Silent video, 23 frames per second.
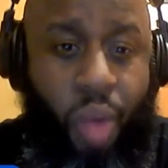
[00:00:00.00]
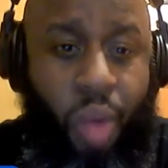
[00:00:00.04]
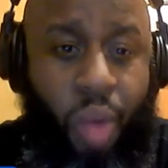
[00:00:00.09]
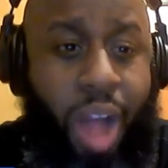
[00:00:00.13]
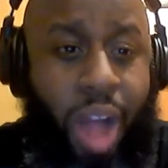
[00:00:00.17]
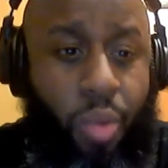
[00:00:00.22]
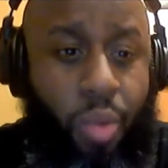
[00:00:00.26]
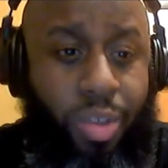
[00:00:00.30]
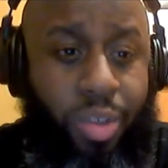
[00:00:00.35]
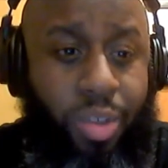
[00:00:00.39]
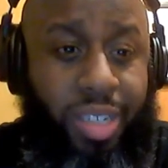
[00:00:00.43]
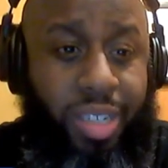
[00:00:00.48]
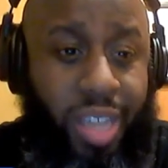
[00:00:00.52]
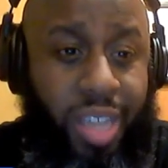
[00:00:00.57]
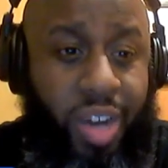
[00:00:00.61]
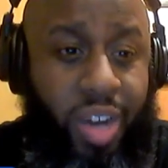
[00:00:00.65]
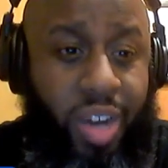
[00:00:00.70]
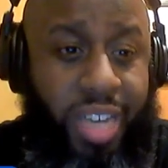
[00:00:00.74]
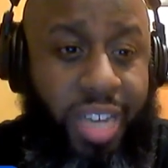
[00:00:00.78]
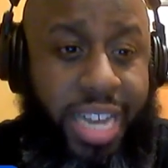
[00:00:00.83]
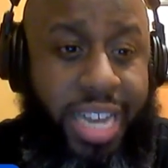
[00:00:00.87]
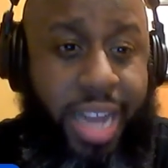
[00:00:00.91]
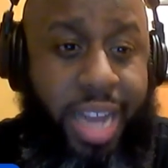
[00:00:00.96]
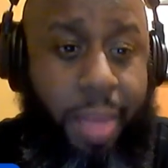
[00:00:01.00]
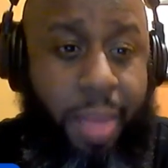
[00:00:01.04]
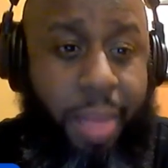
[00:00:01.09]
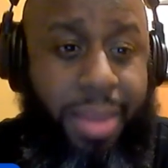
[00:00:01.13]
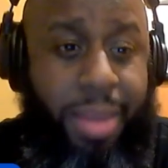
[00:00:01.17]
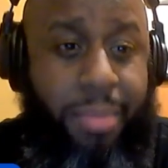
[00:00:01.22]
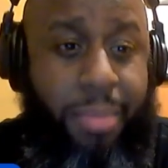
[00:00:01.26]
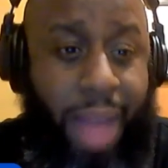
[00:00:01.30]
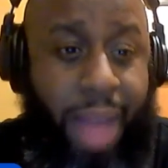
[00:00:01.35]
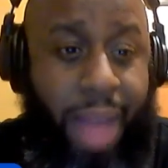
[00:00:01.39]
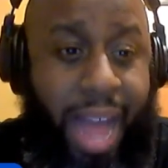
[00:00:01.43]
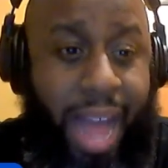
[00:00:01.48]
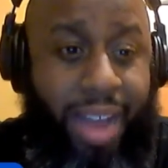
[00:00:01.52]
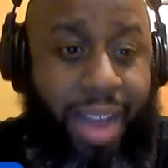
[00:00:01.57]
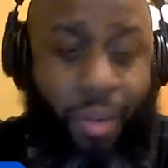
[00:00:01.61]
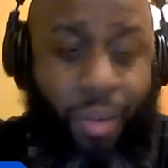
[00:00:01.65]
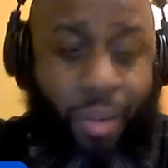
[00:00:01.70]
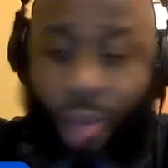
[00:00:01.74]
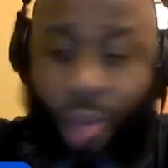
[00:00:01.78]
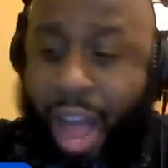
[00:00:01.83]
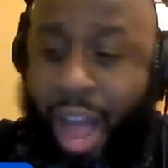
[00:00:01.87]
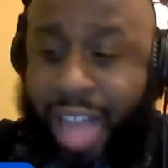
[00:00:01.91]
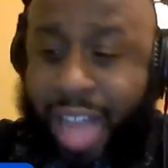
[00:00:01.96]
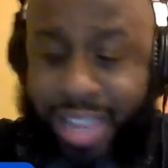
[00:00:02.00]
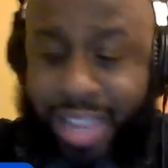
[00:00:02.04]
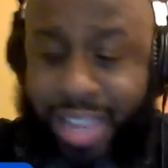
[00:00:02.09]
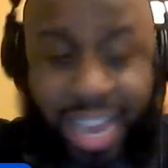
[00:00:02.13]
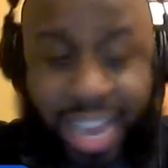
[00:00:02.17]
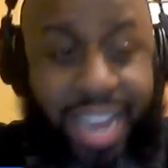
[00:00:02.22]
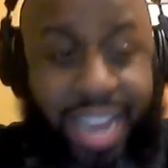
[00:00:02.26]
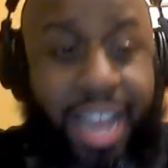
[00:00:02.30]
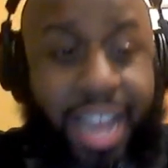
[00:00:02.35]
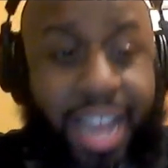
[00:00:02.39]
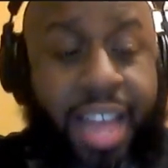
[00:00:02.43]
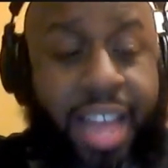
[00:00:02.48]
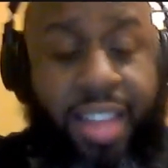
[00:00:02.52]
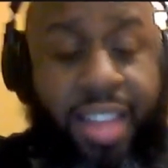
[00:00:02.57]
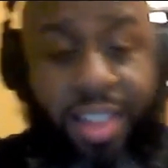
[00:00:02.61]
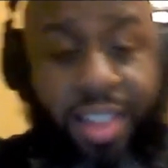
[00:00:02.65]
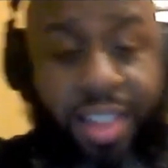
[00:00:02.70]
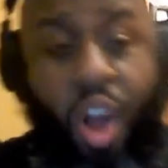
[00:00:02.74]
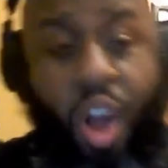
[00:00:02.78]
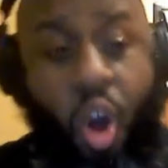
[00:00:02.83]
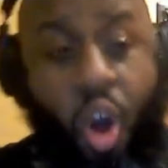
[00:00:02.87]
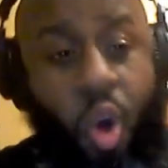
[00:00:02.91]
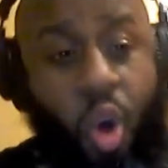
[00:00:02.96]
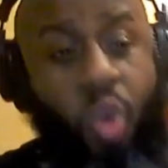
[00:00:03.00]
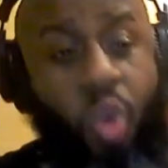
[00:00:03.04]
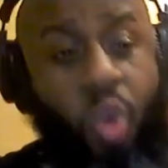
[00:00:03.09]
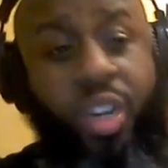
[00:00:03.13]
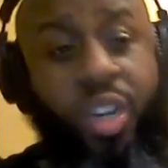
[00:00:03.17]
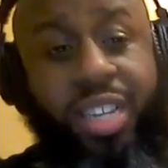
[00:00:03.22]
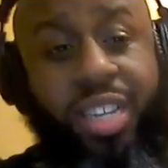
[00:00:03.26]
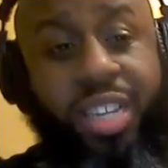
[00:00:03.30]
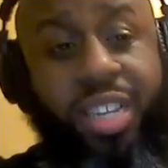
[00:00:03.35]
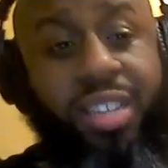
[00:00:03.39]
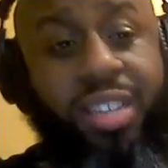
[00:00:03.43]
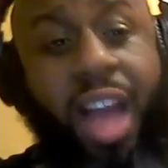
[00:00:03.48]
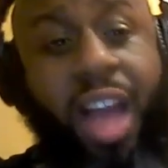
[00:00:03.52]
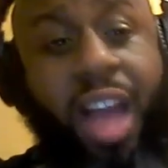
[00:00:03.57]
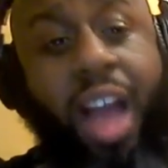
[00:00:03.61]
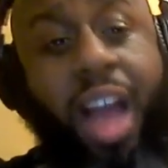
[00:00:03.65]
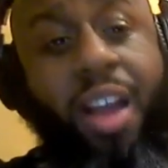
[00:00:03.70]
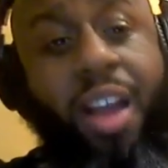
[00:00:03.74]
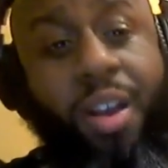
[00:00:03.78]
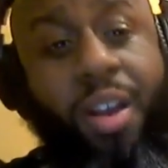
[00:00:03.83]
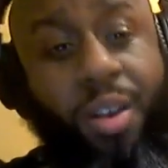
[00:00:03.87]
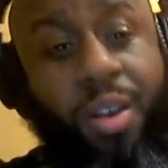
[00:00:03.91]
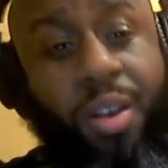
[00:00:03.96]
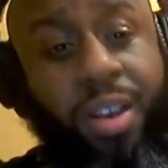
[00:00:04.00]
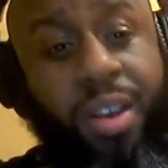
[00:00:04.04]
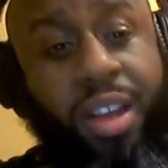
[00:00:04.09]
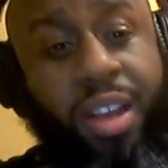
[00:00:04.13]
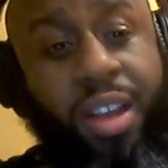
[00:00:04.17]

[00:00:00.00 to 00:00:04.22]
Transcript: was literally coming back. I think the whole entire